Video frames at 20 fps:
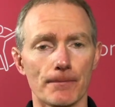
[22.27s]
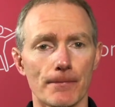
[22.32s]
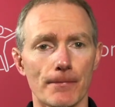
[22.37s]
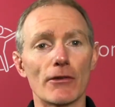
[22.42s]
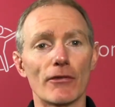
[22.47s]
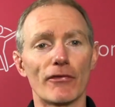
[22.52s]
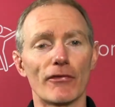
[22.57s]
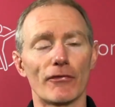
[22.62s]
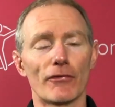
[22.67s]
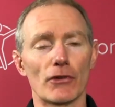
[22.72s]

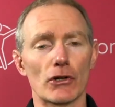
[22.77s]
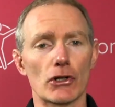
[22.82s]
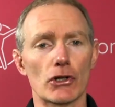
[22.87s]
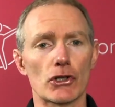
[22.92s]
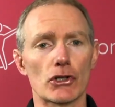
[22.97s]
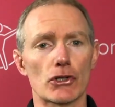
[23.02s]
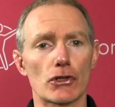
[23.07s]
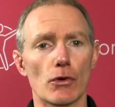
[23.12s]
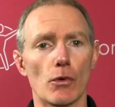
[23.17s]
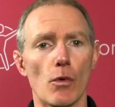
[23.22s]
The
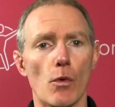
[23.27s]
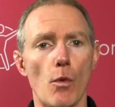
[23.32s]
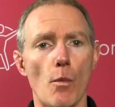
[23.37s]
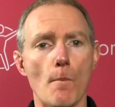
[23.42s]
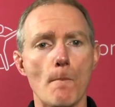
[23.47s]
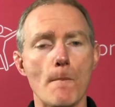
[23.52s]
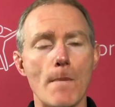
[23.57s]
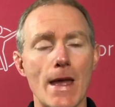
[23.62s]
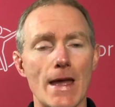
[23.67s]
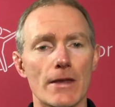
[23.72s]
first
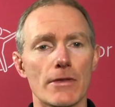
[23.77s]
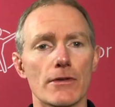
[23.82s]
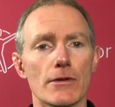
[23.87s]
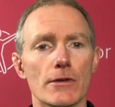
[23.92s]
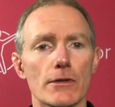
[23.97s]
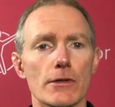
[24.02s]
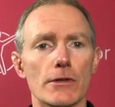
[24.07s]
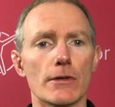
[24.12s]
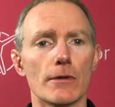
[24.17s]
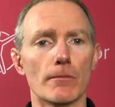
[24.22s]

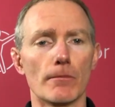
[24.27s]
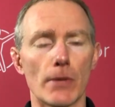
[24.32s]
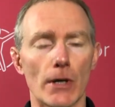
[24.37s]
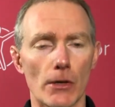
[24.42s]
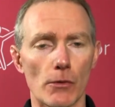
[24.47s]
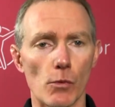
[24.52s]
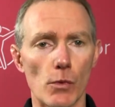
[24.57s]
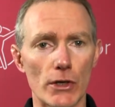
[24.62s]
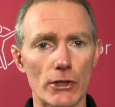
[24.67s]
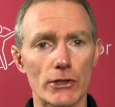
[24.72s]
method
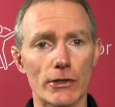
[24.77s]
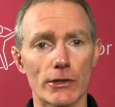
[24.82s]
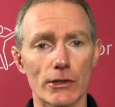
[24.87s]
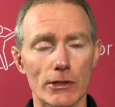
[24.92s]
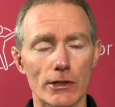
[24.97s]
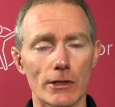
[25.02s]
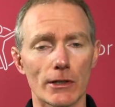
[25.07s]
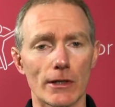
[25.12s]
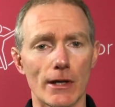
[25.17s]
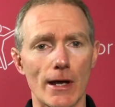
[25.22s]
by which
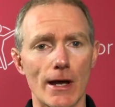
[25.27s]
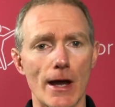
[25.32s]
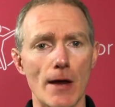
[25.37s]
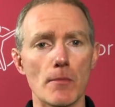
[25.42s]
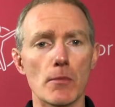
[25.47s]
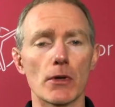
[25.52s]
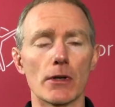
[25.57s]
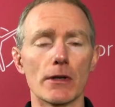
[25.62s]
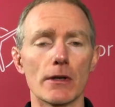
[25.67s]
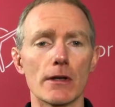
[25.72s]
this can
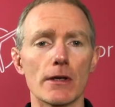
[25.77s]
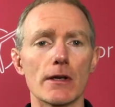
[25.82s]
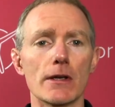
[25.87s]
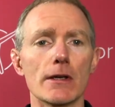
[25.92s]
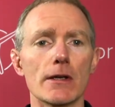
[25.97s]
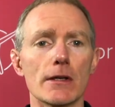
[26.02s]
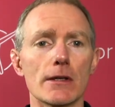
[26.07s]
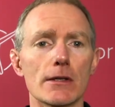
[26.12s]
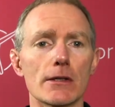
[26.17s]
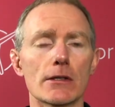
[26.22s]
happen
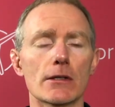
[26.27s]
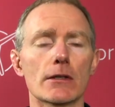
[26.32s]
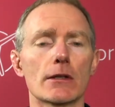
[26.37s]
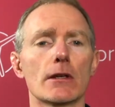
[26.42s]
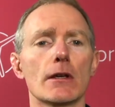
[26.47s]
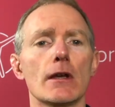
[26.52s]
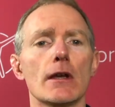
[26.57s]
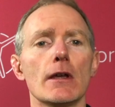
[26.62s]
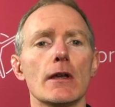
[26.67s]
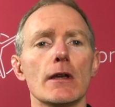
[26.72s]

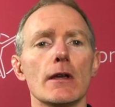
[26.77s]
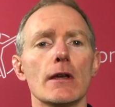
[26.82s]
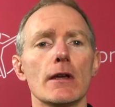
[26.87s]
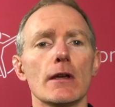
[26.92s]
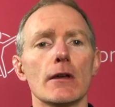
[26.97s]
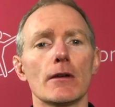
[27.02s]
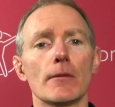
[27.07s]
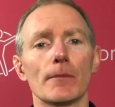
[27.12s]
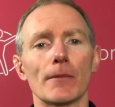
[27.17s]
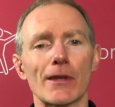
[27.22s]
is
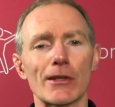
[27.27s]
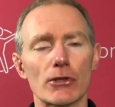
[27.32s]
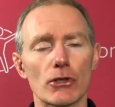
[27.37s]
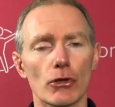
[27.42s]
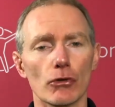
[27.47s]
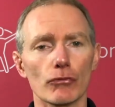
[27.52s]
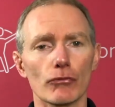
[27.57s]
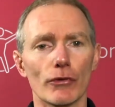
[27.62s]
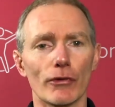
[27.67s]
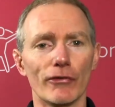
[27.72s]
it's
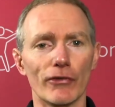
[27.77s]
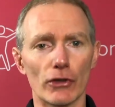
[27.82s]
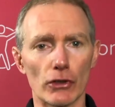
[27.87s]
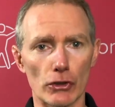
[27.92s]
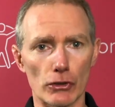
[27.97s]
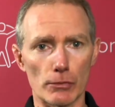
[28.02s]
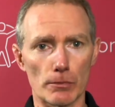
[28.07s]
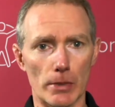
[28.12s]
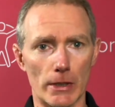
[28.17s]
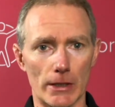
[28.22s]
called
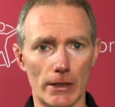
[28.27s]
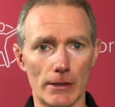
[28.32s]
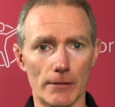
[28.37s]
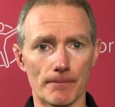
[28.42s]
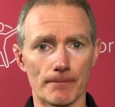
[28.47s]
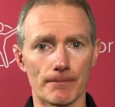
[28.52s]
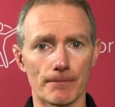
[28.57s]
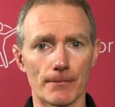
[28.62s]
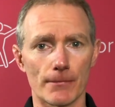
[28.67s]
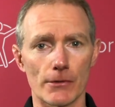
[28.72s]
referred
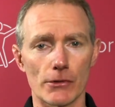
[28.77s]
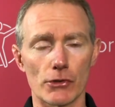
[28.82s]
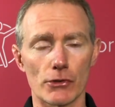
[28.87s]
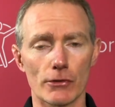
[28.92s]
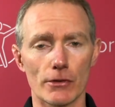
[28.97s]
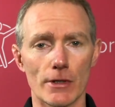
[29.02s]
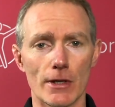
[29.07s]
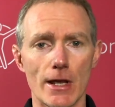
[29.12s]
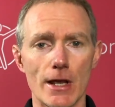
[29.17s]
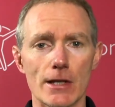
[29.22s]
pain.
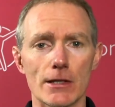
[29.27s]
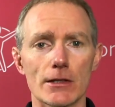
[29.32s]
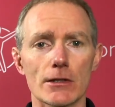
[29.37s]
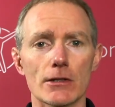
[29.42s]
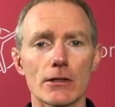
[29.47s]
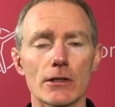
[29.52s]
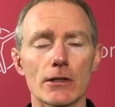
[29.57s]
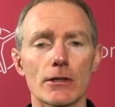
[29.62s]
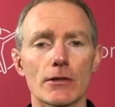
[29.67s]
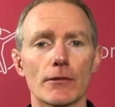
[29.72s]
So in
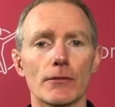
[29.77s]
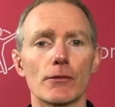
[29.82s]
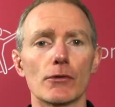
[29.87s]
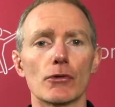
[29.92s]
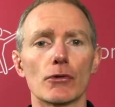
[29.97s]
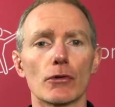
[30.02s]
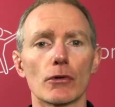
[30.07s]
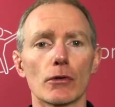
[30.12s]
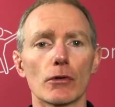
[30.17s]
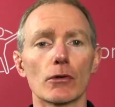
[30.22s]
essence,
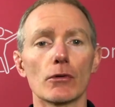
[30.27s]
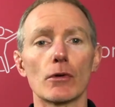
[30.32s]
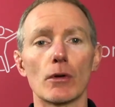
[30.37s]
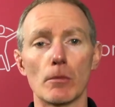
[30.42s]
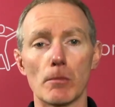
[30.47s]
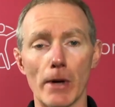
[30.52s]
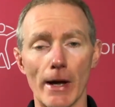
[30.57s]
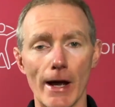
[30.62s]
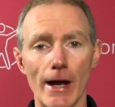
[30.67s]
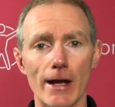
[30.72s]
your
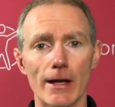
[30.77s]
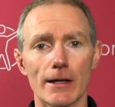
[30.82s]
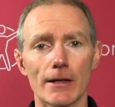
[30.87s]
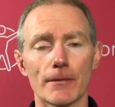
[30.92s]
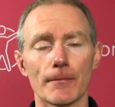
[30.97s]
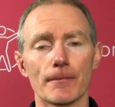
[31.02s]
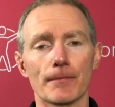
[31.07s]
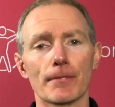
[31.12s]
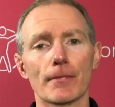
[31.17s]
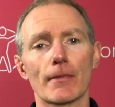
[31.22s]
lower back
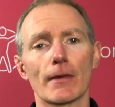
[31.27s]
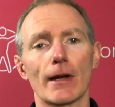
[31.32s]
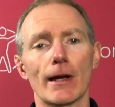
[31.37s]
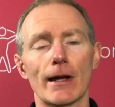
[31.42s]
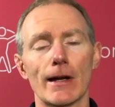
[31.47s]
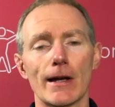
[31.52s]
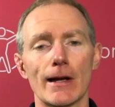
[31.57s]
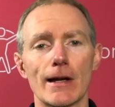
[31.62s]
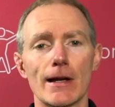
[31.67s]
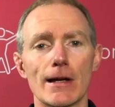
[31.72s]

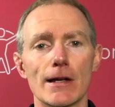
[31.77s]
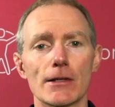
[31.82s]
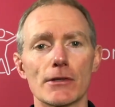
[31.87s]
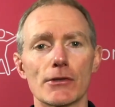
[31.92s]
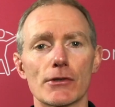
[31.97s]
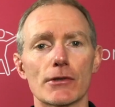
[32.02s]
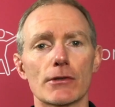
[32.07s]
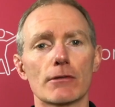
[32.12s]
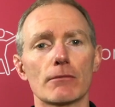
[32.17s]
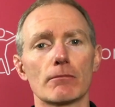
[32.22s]

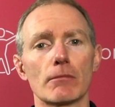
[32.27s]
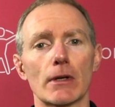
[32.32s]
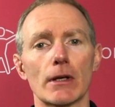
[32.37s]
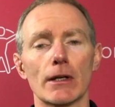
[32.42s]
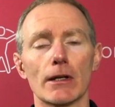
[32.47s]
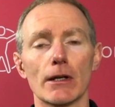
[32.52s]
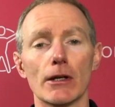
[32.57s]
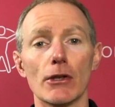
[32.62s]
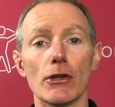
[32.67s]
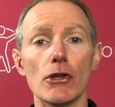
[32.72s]
has
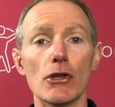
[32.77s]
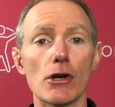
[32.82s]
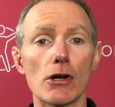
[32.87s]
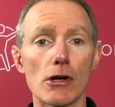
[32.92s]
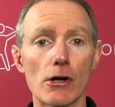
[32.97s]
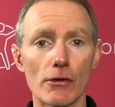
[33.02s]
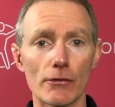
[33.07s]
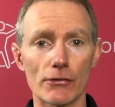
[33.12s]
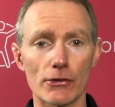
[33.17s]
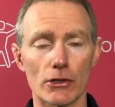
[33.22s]

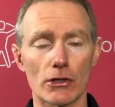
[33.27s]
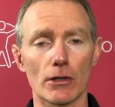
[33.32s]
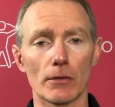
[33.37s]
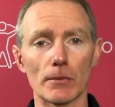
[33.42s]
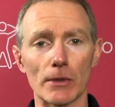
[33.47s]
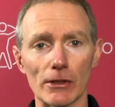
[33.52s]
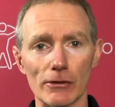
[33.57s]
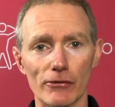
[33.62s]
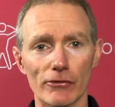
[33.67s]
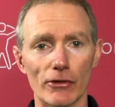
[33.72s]
nerves
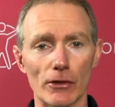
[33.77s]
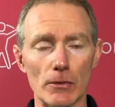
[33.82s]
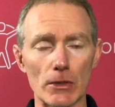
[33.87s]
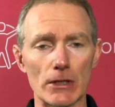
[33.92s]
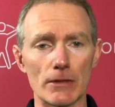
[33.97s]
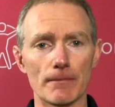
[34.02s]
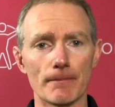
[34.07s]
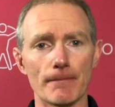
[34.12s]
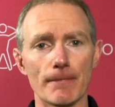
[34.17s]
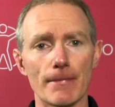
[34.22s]
coming from it.